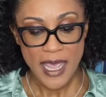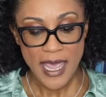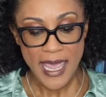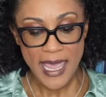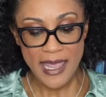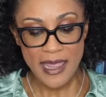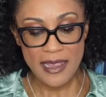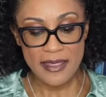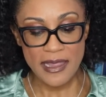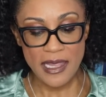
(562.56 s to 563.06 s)

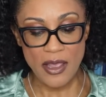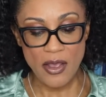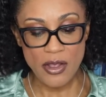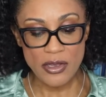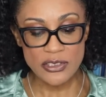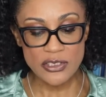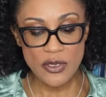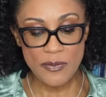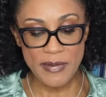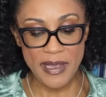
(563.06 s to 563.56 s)
And they
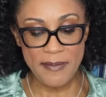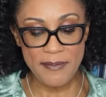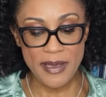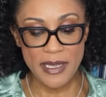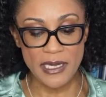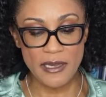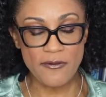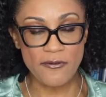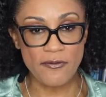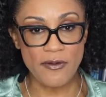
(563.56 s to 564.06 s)
also made
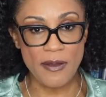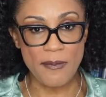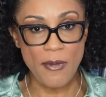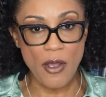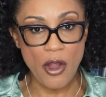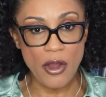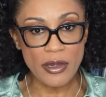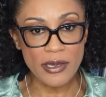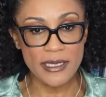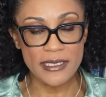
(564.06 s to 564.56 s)
money from
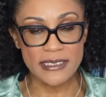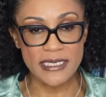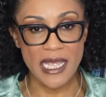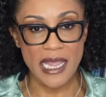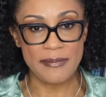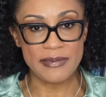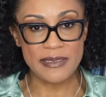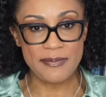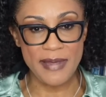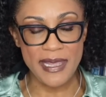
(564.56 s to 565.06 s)

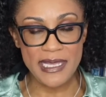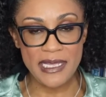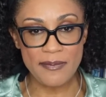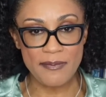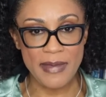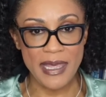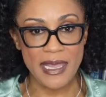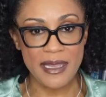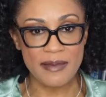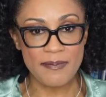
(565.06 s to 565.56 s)
Archetypes. Meghan
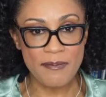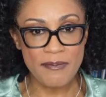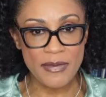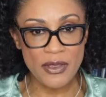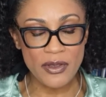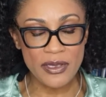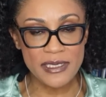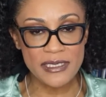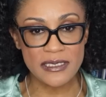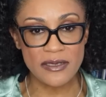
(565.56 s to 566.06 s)
made
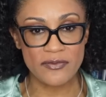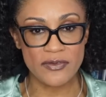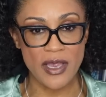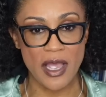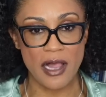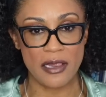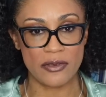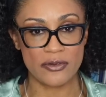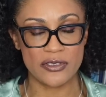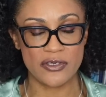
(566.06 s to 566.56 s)
millions of
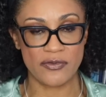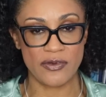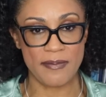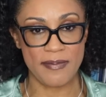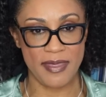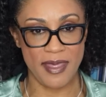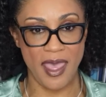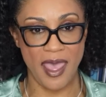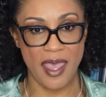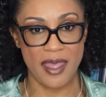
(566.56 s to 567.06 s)
dollars
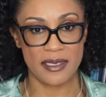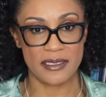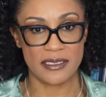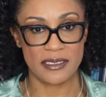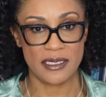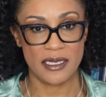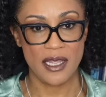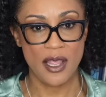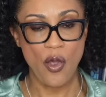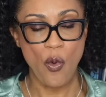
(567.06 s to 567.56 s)
from
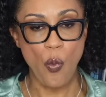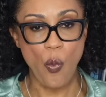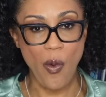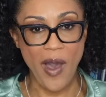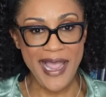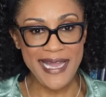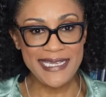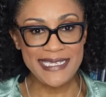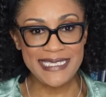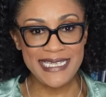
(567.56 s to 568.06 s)
that.
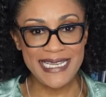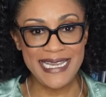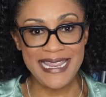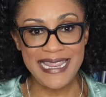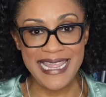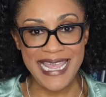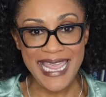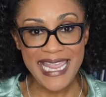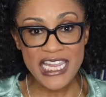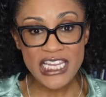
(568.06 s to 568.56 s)
Why
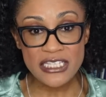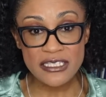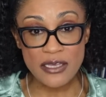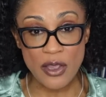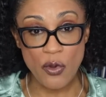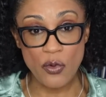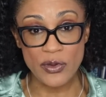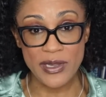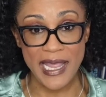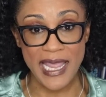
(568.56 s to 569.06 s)
didn't they
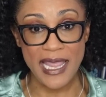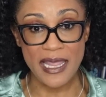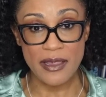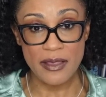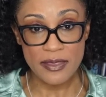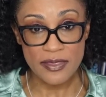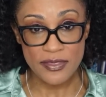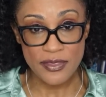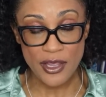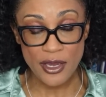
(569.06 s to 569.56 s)
donate
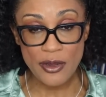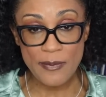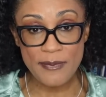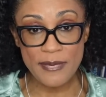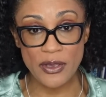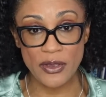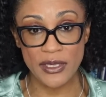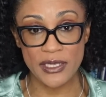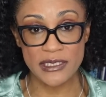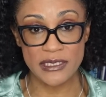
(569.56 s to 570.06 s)
their
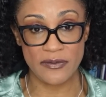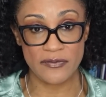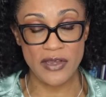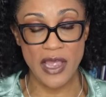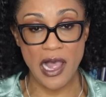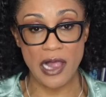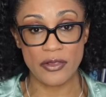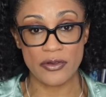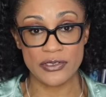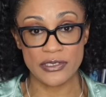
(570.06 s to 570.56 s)
millions of
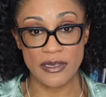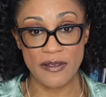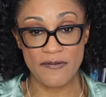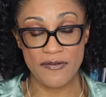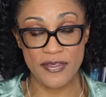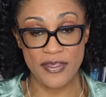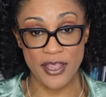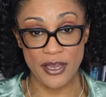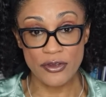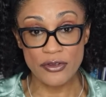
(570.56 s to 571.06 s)
dollars
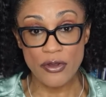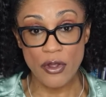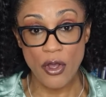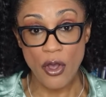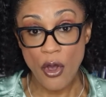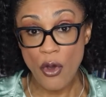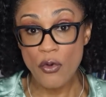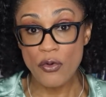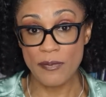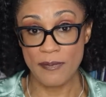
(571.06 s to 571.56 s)
of their
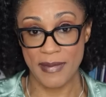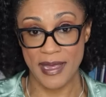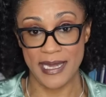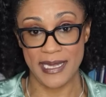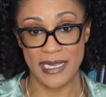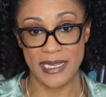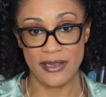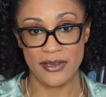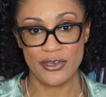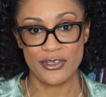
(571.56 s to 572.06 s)
own
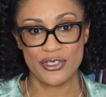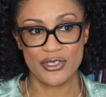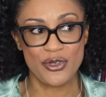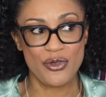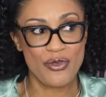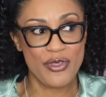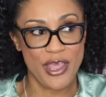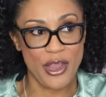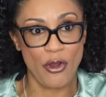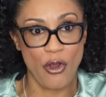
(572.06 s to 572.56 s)
money
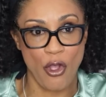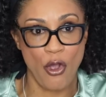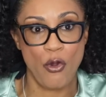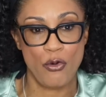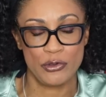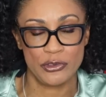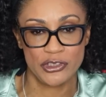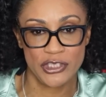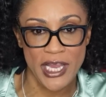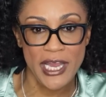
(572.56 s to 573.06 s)
to their
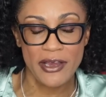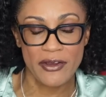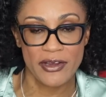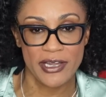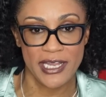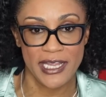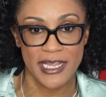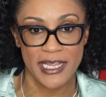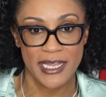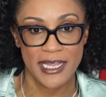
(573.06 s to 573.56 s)
own
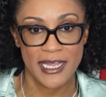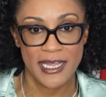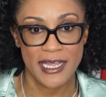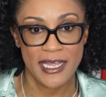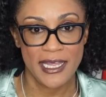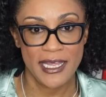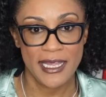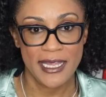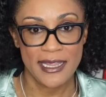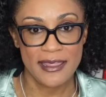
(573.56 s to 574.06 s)
charity?
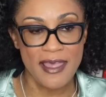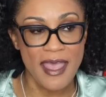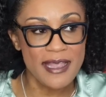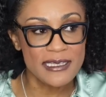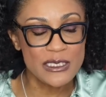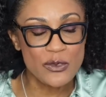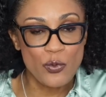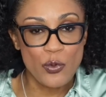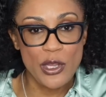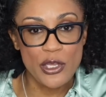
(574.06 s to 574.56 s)

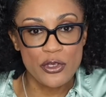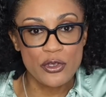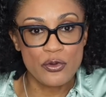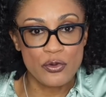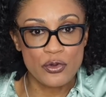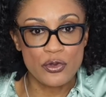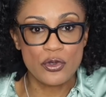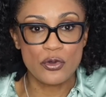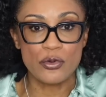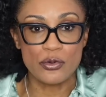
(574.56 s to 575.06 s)
That's what
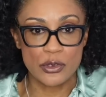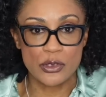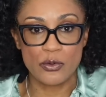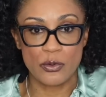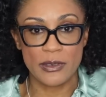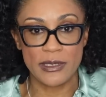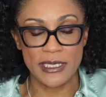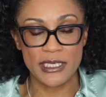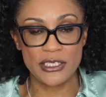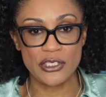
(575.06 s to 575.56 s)
you
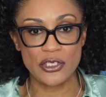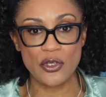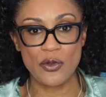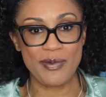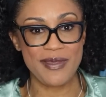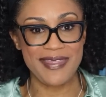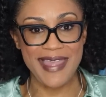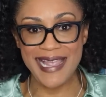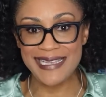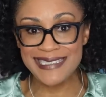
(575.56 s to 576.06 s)
usually do,
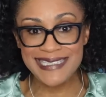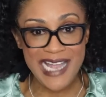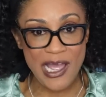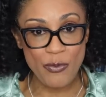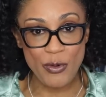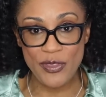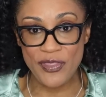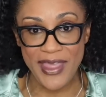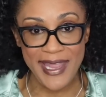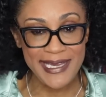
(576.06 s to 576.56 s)
but that's
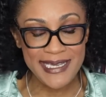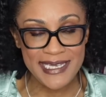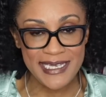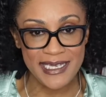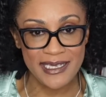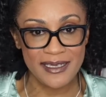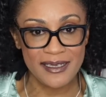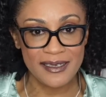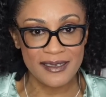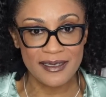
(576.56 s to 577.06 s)
not what they
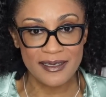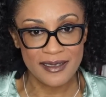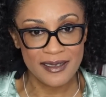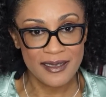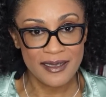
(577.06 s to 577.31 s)
did.